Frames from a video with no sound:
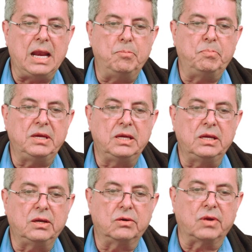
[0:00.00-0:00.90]

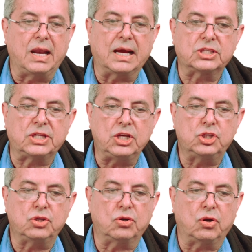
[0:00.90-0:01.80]
LP
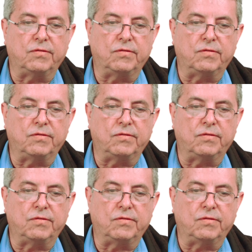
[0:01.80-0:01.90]
relaxation